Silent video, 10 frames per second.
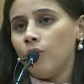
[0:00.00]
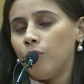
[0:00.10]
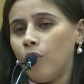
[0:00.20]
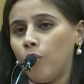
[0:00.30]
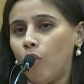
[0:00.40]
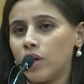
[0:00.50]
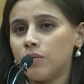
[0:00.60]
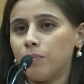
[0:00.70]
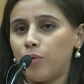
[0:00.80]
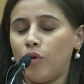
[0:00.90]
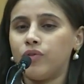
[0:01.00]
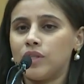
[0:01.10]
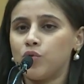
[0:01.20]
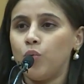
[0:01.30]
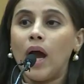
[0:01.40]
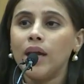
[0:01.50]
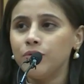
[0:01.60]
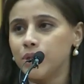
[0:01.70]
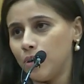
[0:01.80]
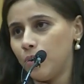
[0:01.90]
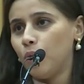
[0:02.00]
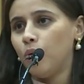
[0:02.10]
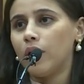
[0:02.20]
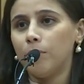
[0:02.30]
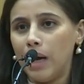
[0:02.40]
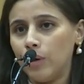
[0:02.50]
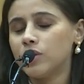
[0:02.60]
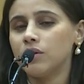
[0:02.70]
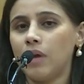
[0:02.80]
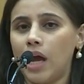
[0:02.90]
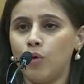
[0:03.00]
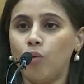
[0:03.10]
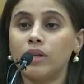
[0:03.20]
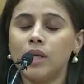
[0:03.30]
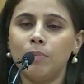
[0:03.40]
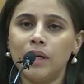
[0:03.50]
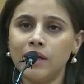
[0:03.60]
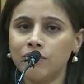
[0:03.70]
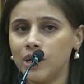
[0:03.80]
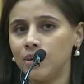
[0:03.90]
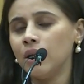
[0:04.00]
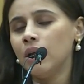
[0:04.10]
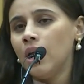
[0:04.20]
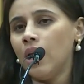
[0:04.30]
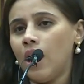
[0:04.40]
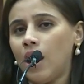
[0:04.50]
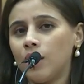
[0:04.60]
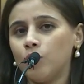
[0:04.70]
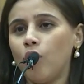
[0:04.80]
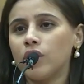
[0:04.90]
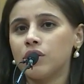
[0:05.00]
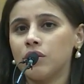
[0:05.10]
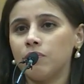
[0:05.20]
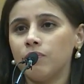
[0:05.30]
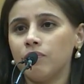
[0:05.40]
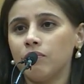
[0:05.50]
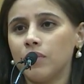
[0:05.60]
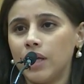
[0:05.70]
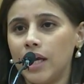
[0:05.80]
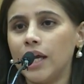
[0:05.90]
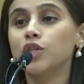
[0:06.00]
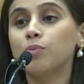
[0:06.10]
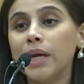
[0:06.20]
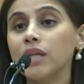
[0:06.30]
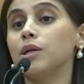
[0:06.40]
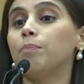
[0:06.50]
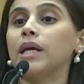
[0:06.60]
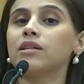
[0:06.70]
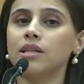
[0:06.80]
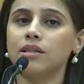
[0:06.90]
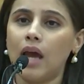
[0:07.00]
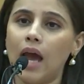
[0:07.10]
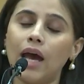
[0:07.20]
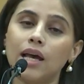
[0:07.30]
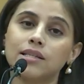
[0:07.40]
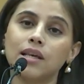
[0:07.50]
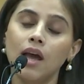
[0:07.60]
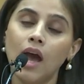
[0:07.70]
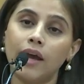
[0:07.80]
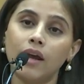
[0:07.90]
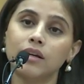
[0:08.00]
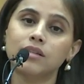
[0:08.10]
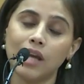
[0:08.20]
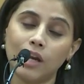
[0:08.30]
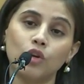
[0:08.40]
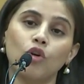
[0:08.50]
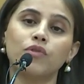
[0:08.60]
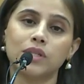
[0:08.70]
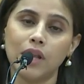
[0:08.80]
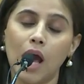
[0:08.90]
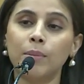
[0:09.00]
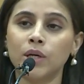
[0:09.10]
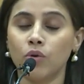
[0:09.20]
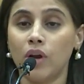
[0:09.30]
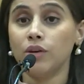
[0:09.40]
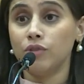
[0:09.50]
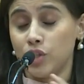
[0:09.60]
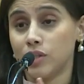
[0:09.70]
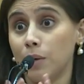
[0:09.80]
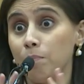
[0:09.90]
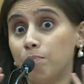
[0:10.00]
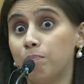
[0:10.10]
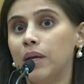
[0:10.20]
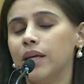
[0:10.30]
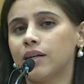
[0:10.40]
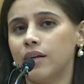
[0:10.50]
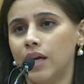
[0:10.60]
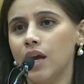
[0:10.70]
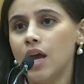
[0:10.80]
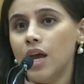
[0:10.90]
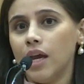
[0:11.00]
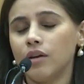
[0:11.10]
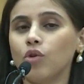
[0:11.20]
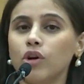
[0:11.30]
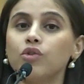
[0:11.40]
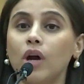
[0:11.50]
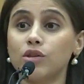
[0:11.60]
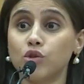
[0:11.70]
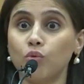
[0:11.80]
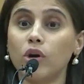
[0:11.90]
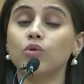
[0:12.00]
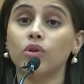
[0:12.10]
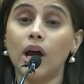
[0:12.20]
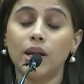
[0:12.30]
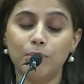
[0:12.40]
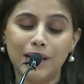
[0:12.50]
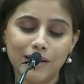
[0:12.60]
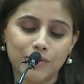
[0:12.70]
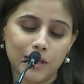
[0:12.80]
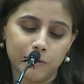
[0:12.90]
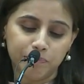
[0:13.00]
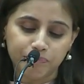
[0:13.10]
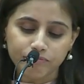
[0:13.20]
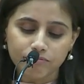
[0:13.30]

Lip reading: what prophets' wives were about and what they believed in and what is being depicted as an understanding of Islam and Quran, which is completely in contrast to what Quran believes in.